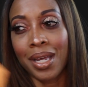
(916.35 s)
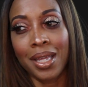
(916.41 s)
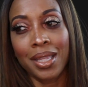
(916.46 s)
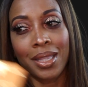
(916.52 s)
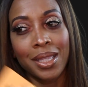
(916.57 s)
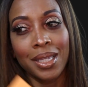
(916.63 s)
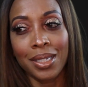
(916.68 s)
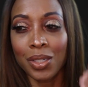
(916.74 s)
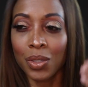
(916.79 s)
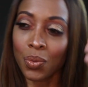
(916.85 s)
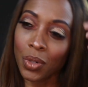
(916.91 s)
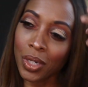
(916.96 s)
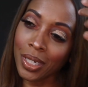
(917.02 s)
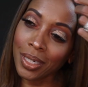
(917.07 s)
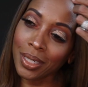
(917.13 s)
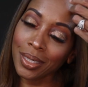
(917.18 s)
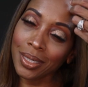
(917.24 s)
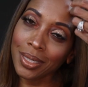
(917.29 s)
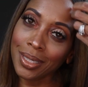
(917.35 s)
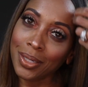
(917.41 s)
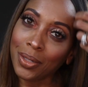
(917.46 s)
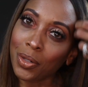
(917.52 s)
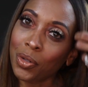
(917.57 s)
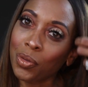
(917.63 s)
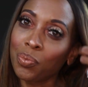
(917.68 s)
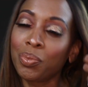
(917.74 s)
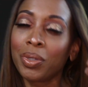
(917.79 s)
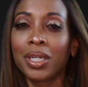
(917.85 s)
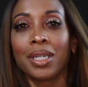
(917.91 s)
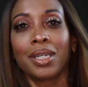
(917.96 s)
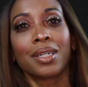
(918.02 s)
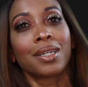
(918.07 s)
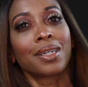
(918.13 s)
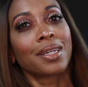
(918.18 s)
This one, you know, being a